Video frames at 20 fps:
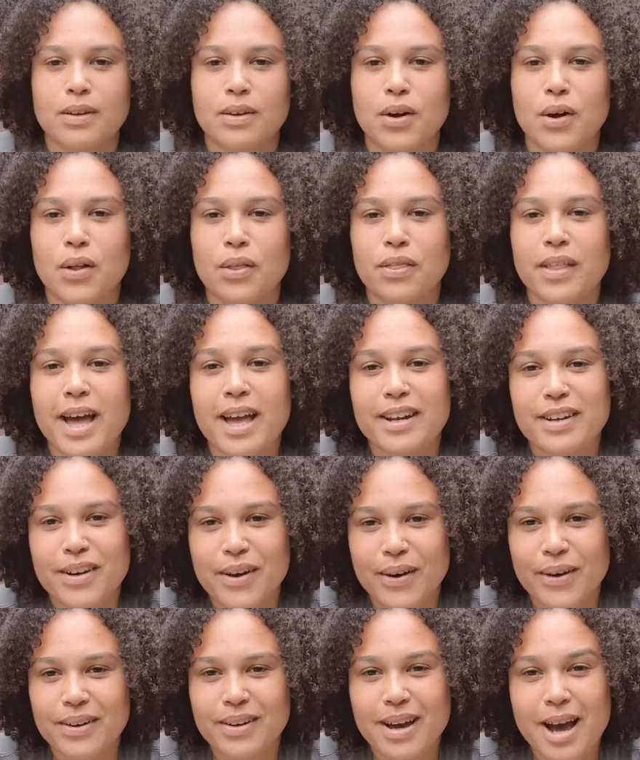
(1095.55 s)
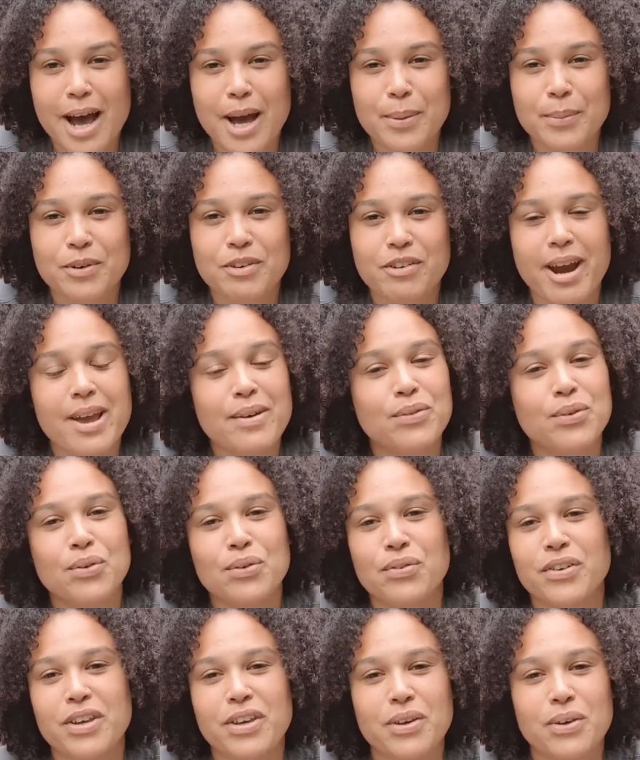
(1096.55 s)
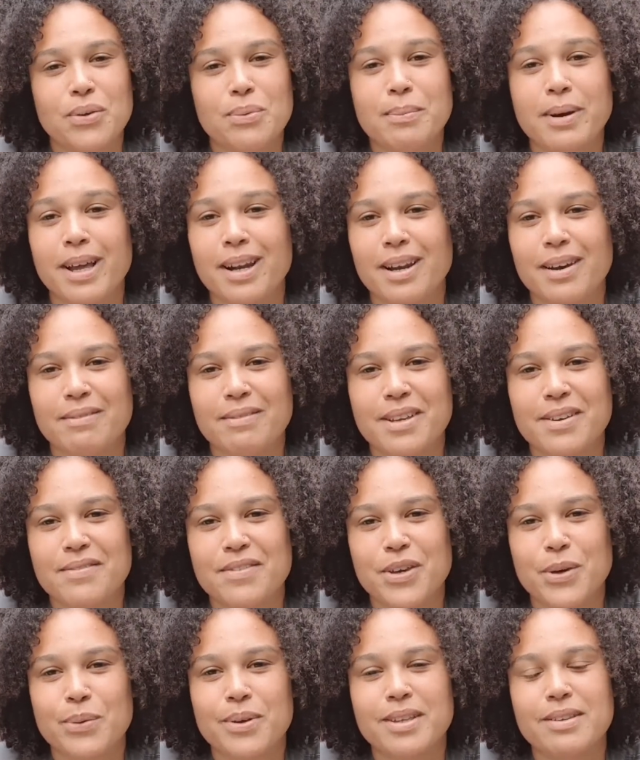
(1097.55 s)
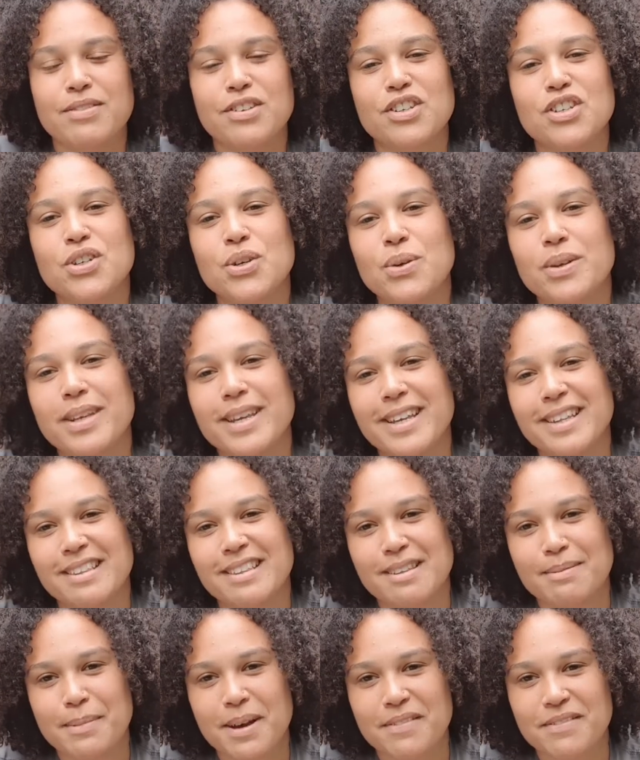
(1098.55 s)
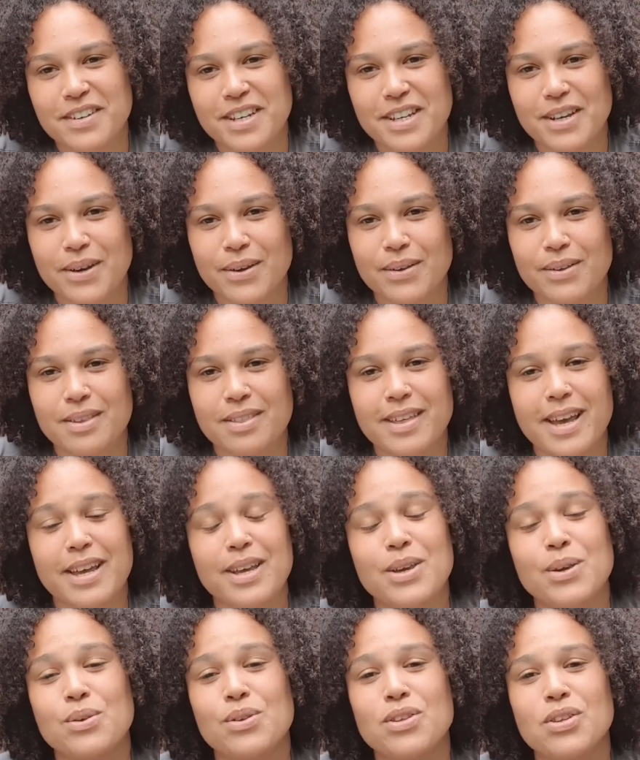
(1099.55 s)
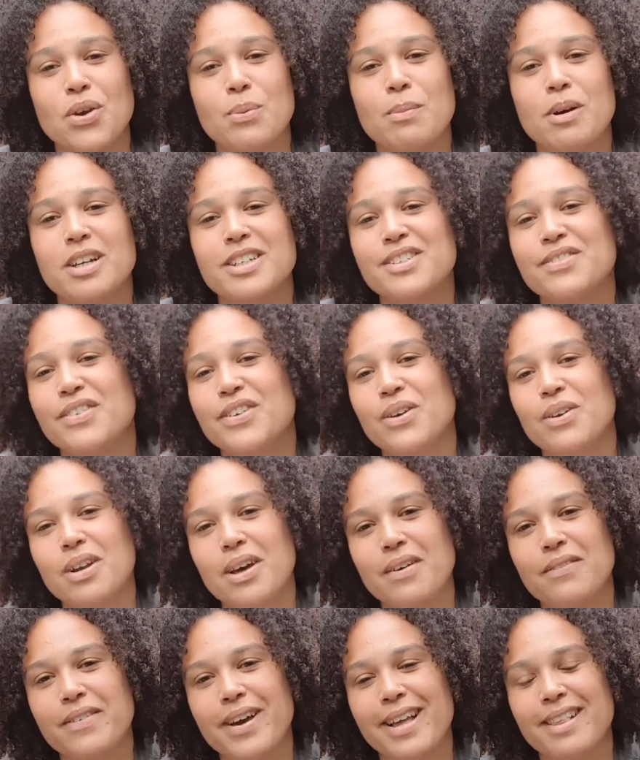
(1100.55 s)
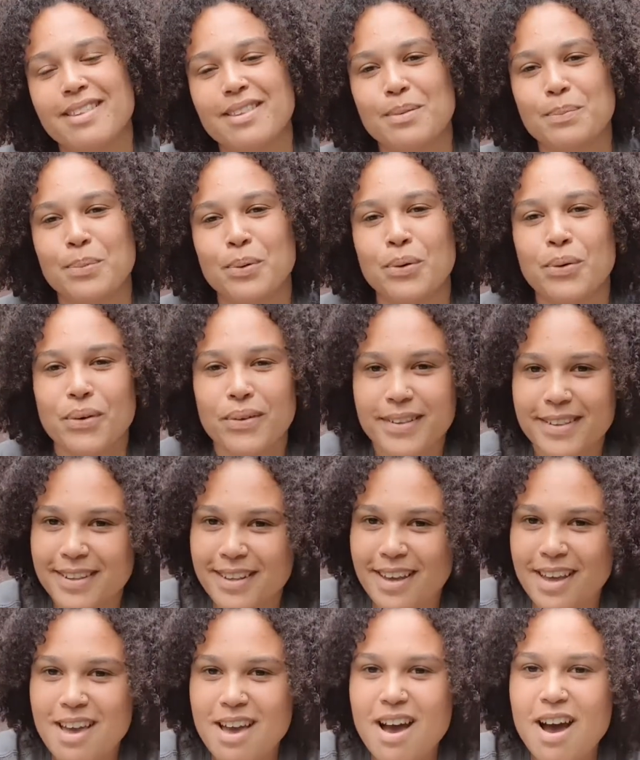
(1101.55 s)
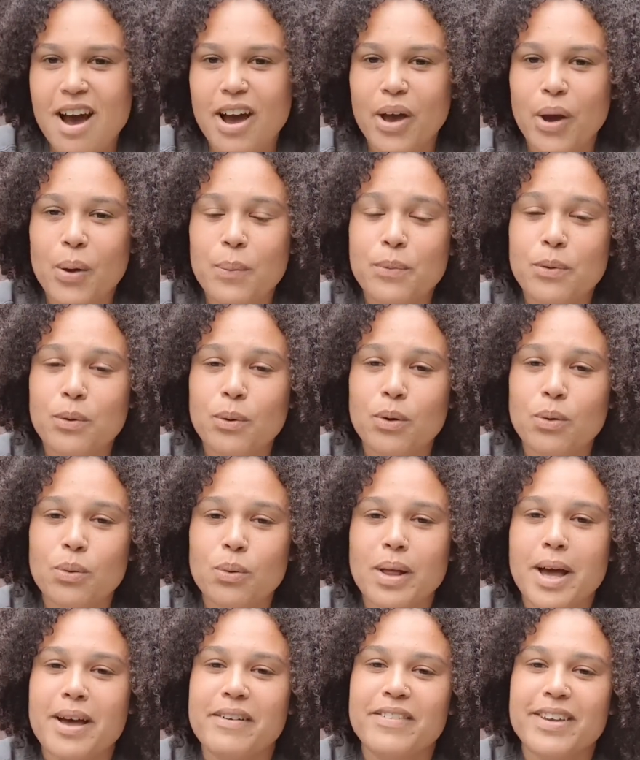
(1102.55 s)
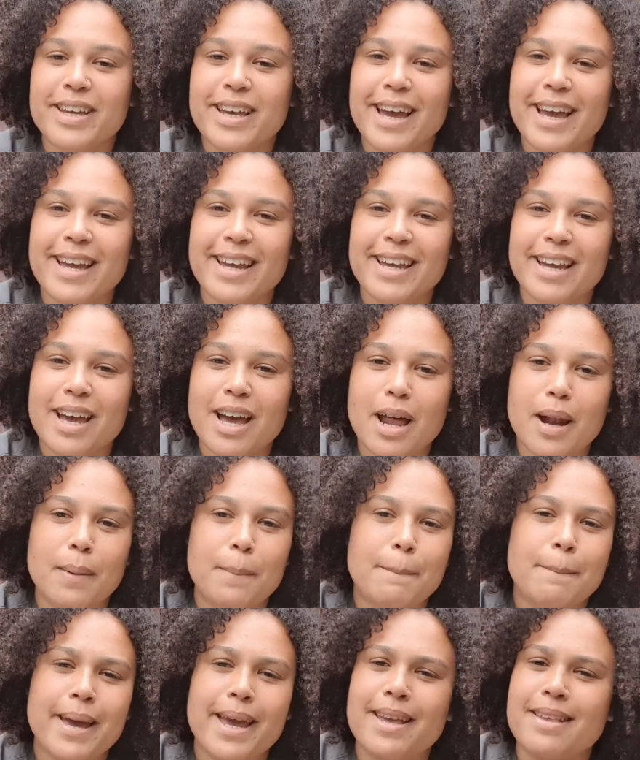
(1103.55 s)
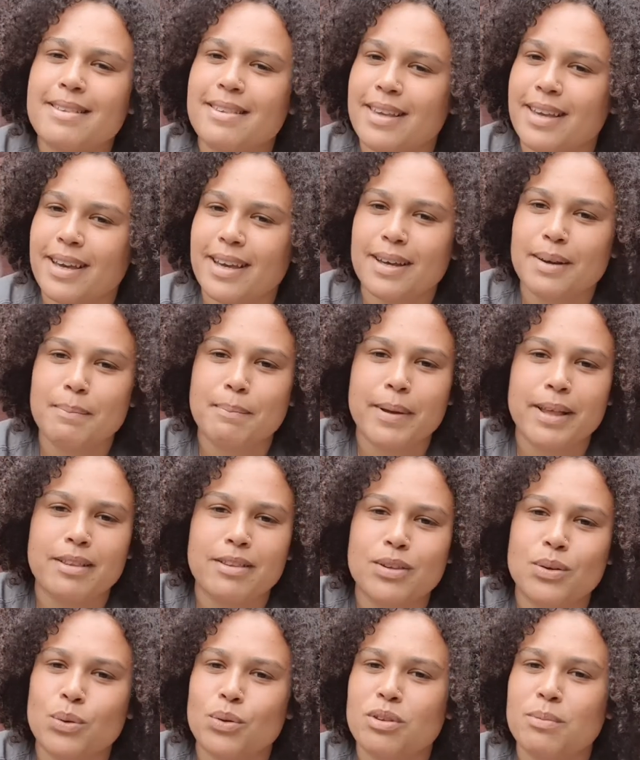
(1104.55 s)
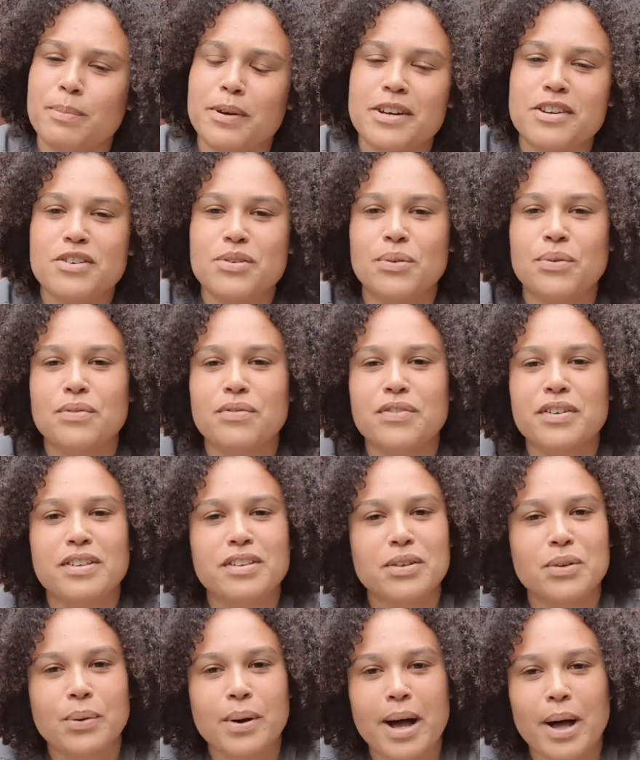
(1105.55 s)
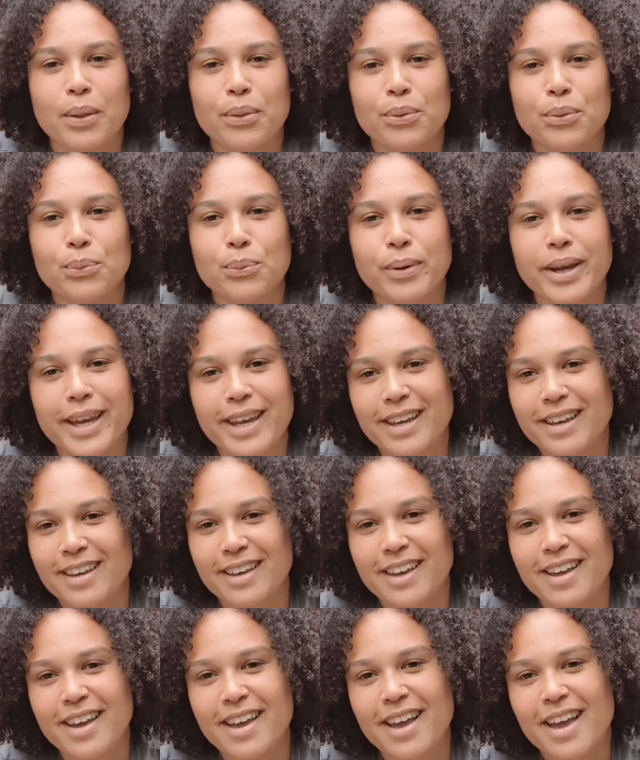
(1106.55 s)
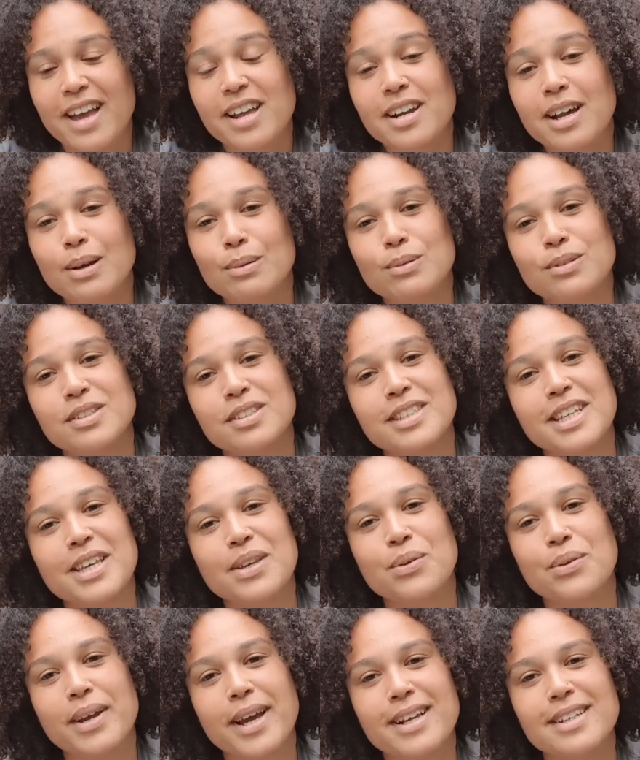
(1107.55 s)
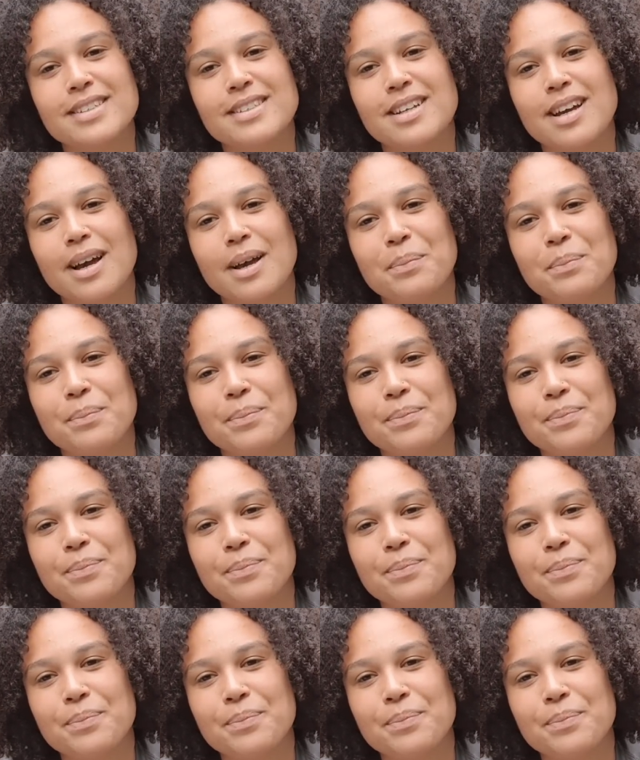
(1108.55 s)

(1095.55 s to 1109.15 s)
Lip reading: On that note, I'm grateful for you, my lovely viewers, for tuning into my videos. Thank you so much for your love and support. I hope you are all having an amazing mental, spiritual, and physical health week, and I will see you next time.